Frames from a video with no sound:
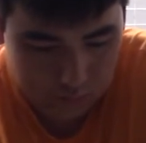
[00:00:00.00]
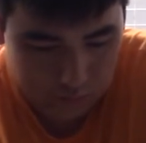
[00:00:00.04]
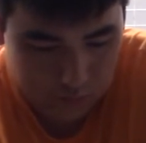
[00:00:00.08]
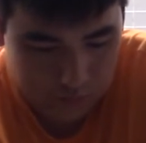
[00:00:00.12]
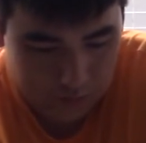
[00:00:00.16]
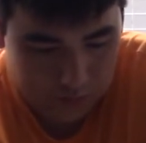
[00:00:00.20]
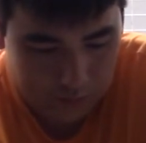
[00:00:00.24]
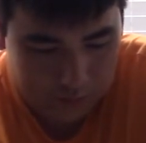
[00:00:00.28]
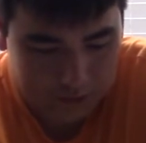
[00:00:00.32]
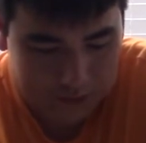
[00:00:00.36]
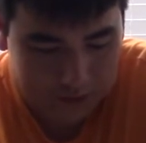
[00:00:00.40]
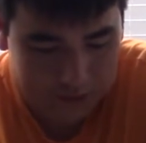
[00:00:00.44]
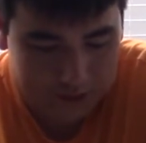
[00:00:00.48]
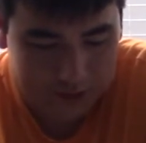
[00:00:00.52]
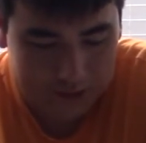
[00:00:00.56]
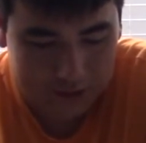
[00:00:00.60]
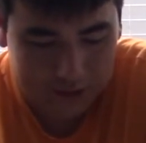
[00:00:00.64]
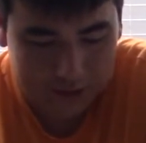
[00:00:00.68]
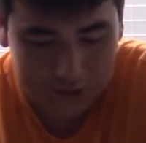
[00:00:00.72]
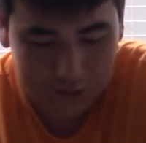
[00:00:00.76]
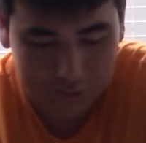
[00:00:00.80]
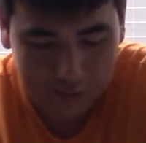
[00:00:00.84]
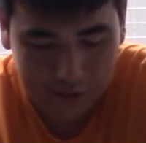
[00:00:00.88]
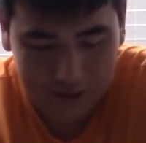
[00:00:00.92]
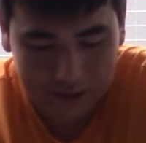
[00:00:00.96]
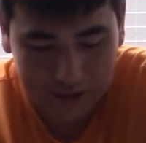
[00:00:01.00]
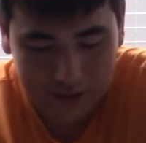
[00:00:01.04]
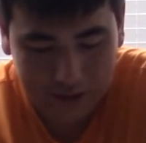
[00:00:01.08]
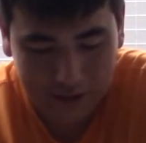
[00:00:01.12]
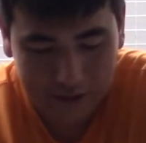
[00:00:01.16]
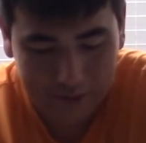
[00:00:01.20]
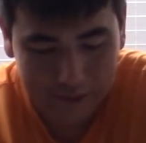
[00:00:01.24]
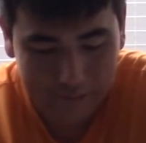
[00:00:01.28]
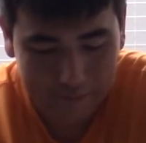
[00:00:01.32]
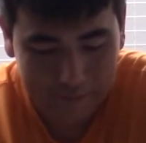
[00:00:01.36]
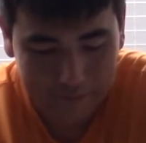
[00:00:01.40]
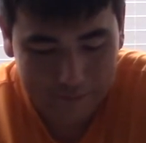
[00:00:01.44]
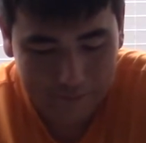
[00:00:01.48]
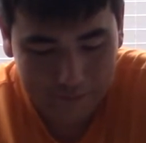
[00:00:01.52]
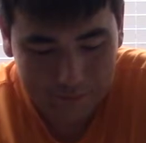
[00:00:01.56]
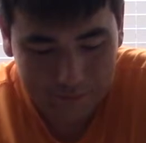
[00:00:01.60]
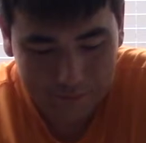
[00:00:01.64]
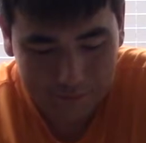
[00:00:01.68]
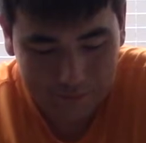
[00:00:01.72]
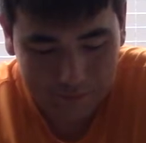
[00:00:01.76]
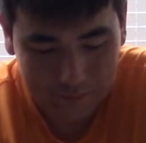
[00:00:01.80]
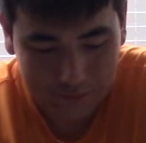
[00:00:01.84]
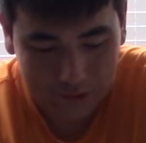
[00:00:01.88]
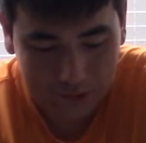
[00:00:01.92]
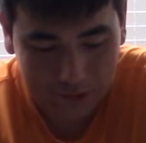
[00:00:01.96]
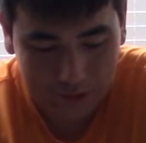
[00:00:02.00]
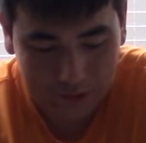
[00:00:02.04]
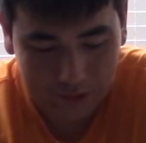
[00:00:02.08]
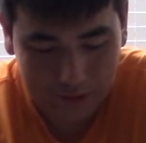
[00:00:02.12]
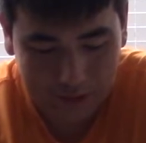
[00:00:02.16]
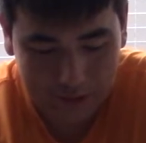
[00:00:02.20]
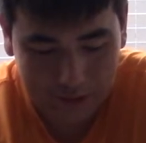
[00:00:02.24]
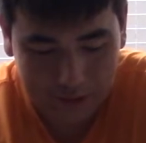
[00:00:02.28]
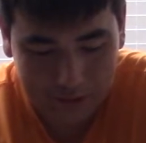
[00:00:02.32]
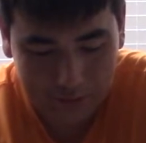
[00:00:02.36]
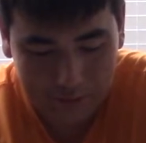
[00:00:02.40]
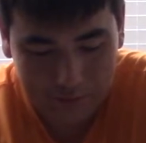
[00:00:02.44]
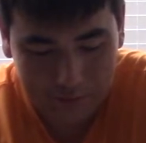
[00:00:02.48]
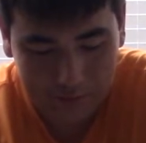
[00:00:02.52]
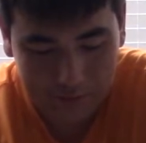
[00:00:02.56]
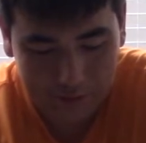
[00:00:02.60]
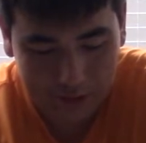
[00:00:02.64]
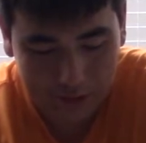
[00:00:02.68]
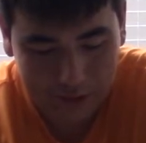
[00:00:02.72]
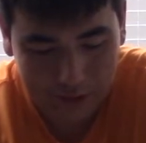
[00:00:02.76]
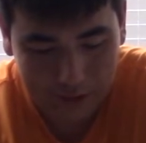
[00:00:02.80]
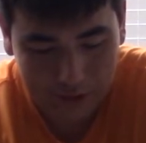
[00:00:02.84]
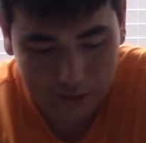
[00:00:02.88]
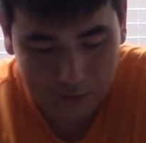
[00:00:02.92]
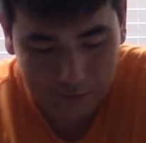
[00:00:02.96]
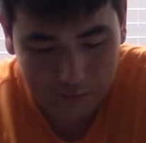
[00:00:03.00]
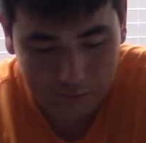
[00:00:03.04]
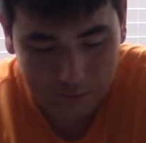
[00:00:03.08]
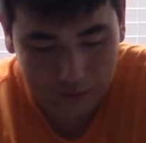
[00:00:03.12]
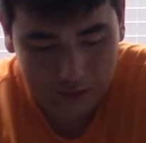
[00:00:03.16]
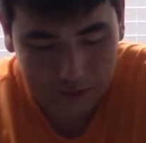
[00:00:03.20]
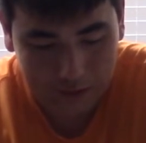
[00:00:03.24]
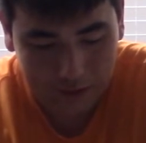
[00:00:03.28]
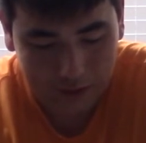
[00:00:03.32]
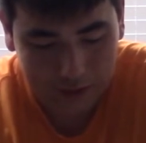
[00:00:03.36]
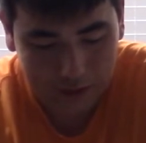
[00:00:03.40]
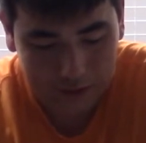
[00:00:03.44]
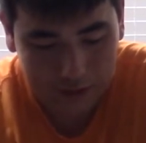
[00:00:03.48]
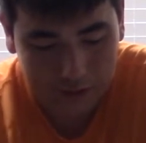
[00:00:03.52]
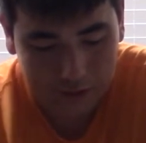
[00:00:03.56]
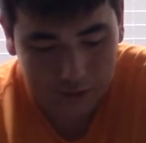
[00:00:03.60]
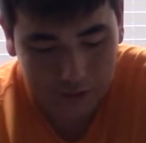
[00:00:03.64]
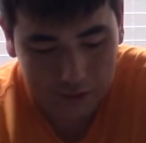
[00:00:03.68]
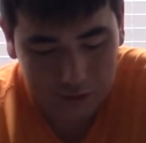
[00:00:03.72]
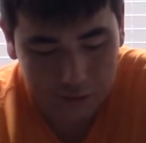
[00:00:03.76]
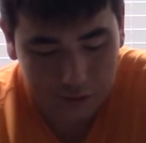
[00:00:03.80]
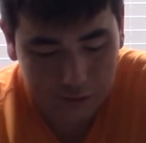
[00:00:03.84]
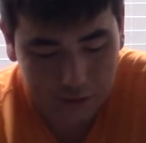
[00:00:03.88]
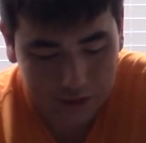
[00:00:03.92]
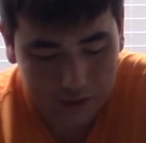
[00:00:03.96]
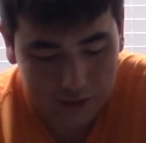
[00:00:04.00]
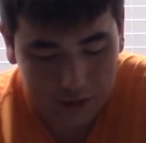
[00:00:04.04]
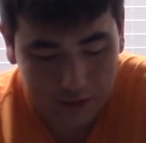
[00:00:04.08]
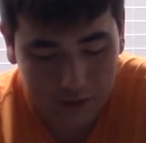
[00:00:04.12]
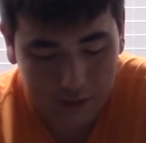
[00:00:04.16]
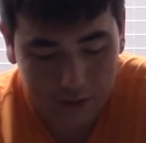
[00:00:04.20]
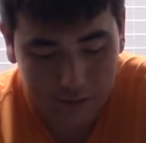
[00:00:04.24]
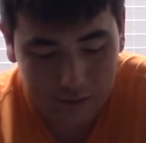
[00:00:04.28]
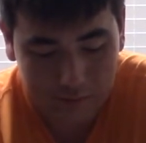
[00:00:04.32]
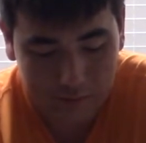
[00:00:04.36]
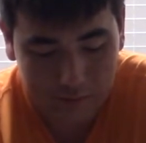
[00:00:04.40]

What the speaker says: Almost looks like a Twinkie, only a very weirdly colored Twinkie.